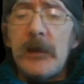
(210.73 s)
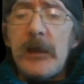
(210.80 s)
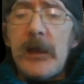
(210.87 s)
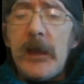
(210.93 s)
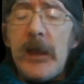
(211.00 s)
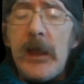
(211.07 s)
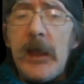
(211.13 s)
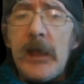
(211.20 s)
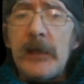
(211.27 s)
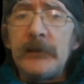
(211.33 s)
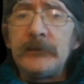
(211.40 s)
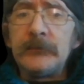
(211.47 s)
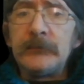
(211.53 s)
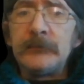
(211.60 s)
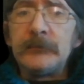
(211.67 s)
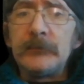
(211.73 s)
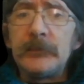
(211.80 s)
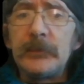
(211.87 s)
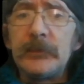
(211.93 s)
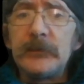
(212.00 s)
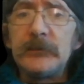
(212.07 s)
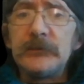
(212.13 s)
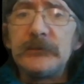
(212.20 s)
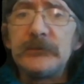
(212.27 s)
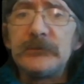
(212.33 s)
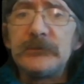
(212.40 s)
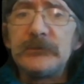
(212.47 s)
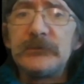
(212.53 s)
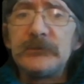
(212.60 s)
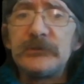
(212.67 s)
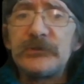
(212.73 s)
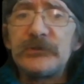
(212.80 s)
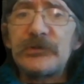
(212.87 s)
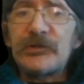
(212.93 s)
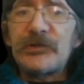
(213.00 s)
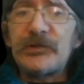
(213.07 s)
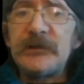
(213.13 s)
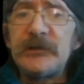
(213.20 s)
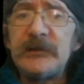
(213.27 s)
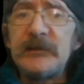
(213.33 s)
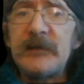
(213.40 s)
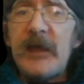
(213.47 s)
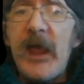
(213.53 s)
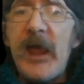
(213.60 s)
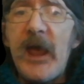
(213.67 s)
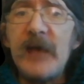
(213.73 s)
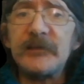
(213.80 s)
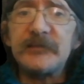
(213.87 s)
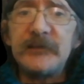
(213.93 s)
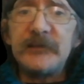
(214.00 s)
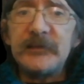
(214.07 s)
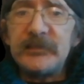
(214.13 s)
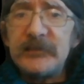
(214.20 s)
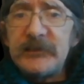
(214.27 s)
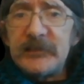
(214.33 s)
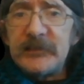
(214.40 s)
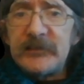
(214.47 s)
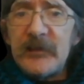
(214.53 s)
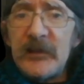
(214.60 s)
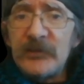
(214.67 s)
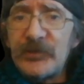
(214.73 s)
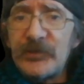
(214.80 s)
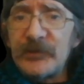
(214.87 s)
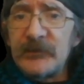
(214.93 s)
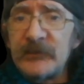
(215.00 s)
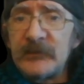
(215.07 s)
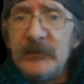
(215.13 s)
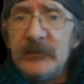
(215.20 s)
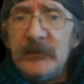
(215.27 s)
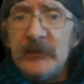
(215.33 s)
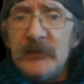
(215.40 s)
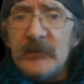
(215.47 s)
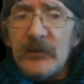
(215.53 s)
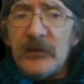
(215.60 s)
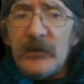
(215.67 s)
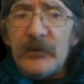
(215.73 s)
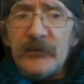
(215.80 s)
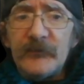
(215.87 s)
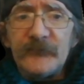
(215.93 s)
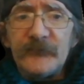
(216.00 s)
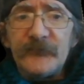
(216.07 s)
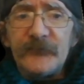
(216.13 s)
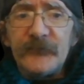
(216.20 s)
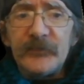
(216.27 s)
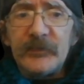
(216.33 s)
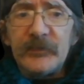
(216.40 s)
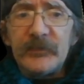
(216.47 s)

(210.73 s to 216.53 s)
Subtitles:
And she has to get the attention of